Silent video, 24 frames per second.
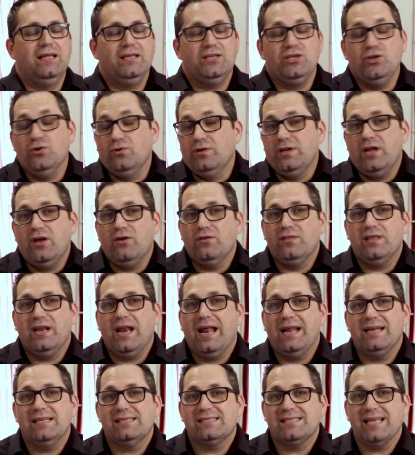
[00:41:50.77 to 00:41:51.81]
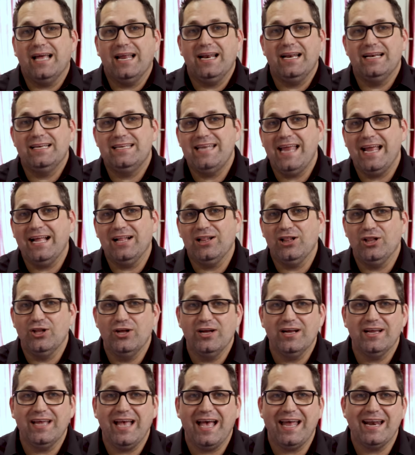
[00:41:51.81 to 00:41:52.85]
you'll know that I decided to take a
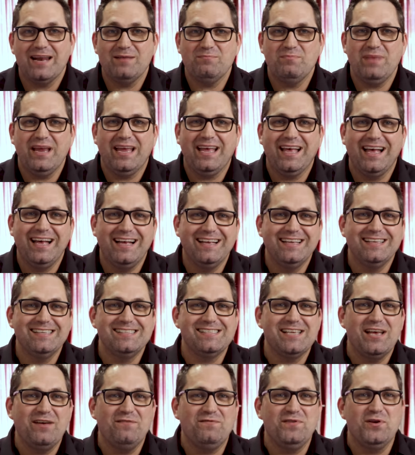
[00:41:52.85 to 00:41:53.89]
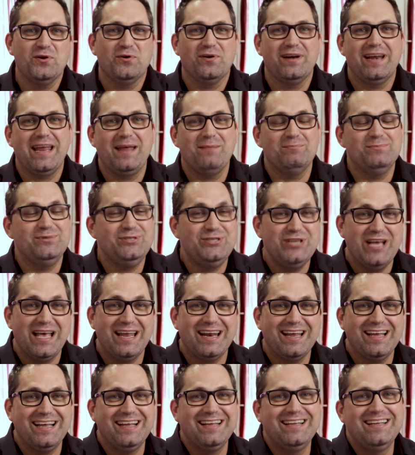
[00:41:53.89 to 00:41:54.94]
look at it because a viewer named
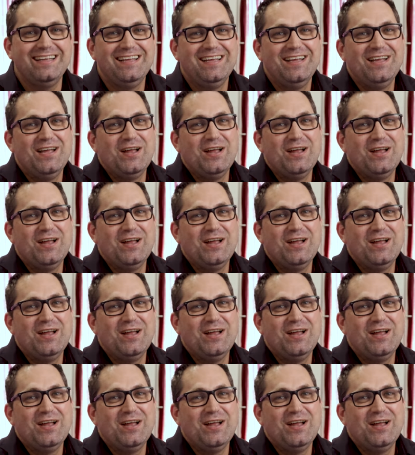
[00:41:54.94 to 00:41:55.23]
Jenna